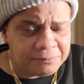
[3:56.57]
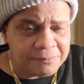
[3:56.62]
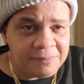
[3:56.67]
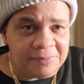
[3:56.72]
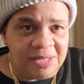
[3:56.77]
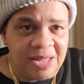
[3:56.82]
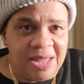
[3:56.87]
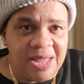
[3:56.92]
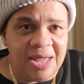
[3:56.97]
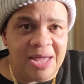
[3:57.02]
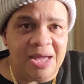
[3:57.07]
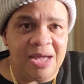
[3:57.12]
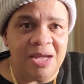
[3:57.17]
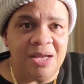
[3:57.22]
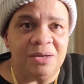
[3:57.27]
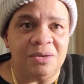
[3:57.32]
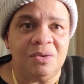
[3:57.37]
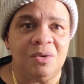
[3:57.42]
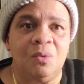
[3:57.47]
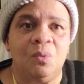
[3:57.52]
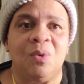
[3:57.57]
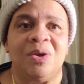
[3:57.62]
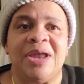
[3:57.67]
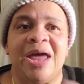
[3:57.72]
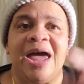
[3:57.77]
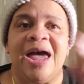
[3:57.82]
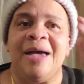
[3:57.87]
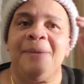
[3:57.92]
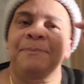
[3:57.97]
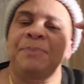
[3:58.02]
And what
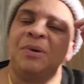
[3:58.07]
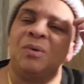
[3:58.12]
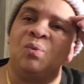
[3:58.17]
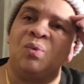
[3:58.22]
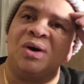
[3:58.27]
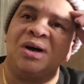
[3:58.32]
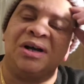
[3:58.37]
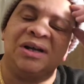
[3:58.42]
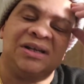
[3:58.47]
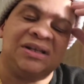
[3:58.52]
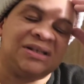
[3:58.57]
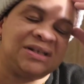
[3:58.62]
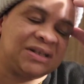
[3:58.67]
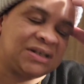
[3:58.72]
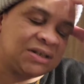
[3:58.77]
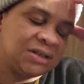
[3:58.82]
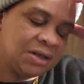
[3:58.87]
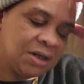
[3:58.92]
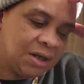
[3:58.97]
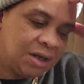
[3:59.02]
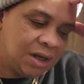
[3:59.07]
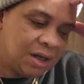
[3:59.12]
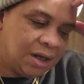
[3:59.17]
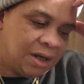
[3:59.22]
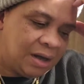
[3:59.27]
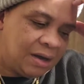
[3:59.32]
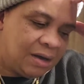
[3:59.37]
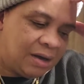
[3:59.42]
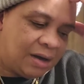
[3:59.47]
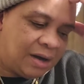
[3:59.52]
happened was,
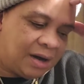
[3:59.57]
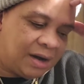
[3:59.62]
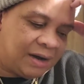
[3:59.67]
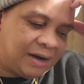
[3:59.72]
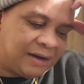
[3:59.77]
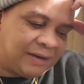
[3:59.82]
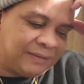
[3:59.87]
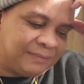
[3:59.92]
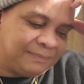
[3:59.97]
um,